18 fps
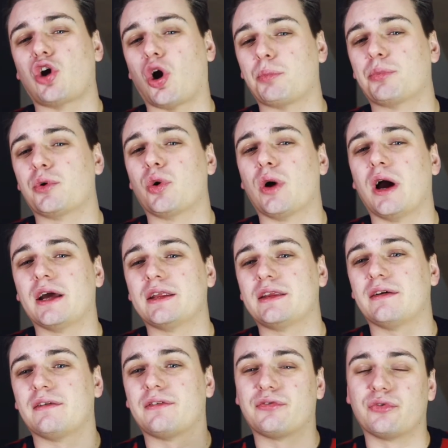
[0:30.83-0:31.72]

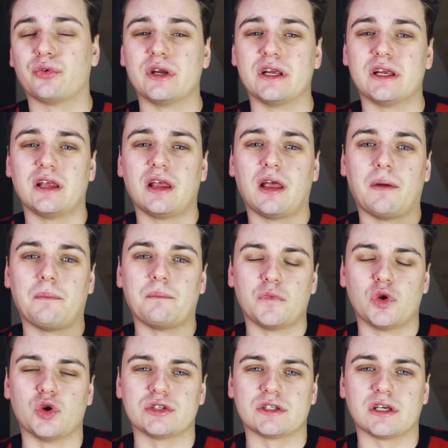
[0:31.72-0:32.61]
copyright-free
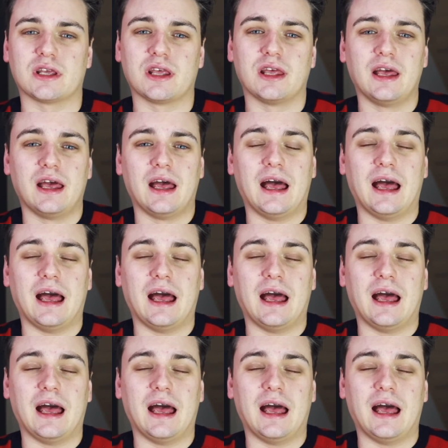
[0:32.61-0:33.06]
music.